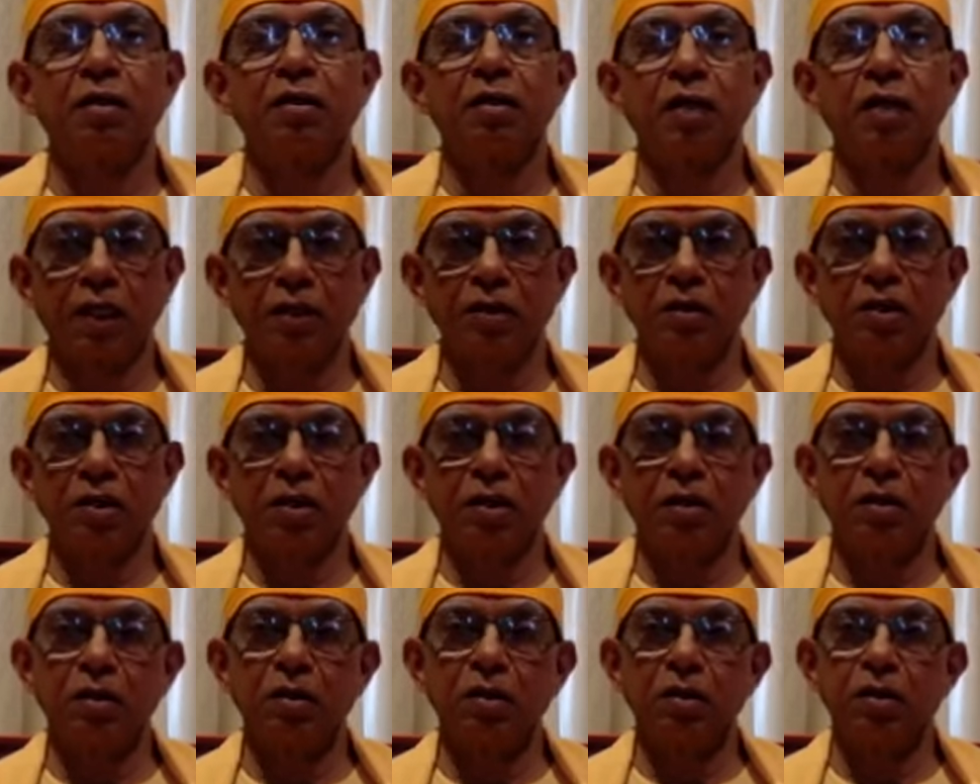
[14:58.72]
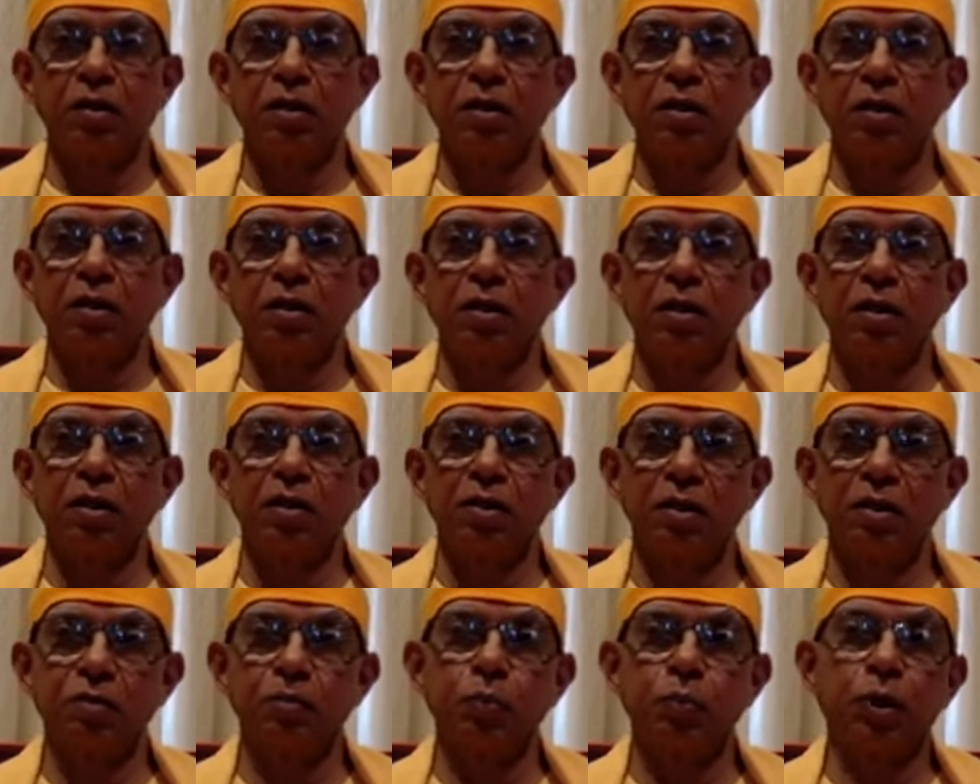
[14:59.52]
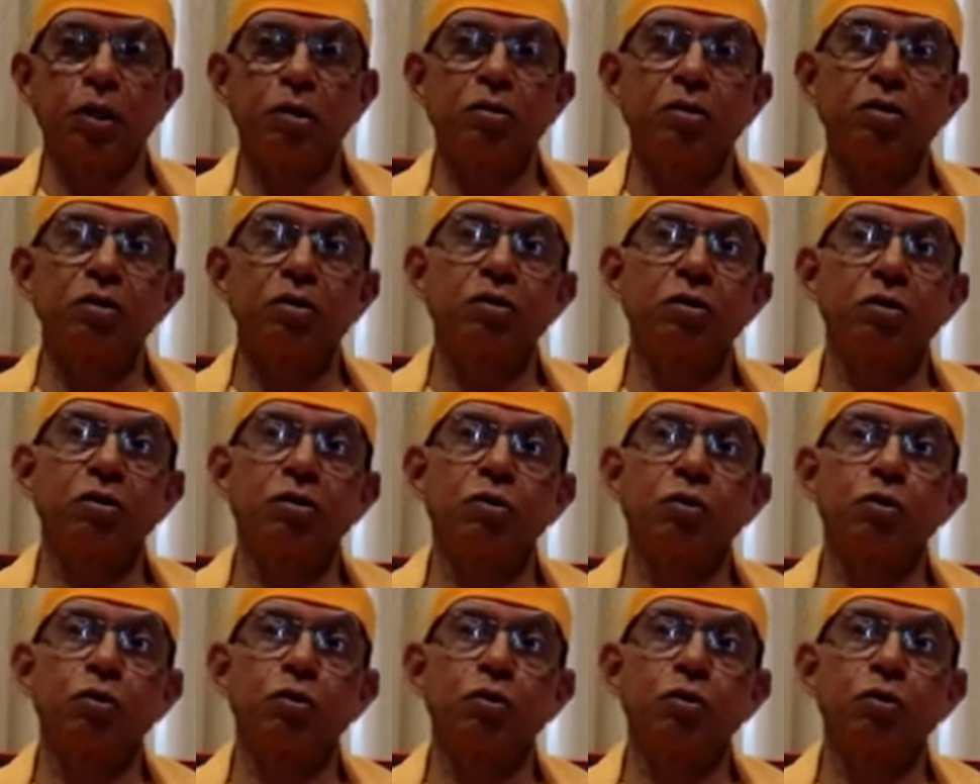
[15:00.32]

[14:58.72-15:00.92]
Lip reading: Rather, it's important to